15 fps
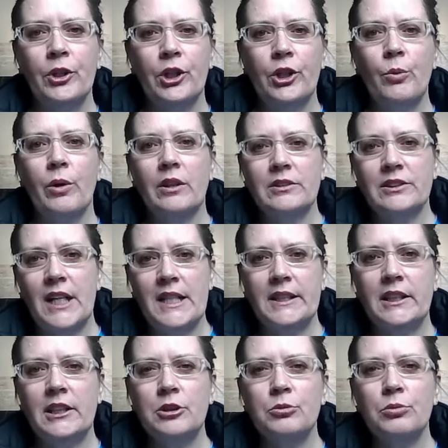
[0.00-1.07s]
you are
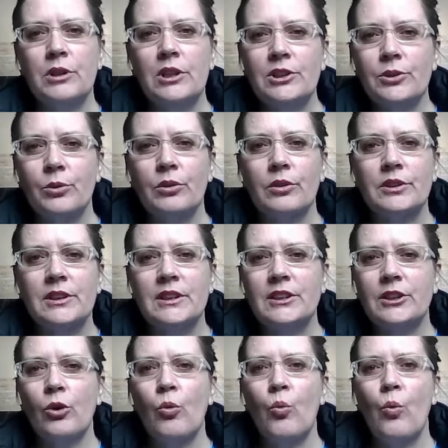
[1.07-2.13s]
taking
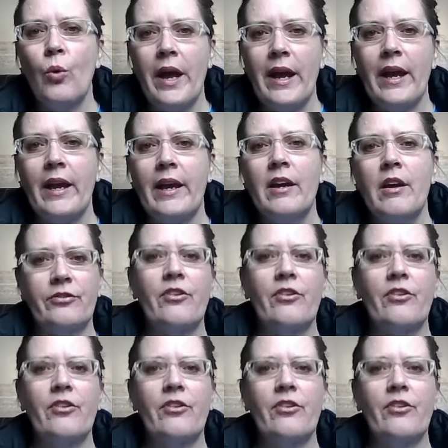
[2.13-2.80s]
resources away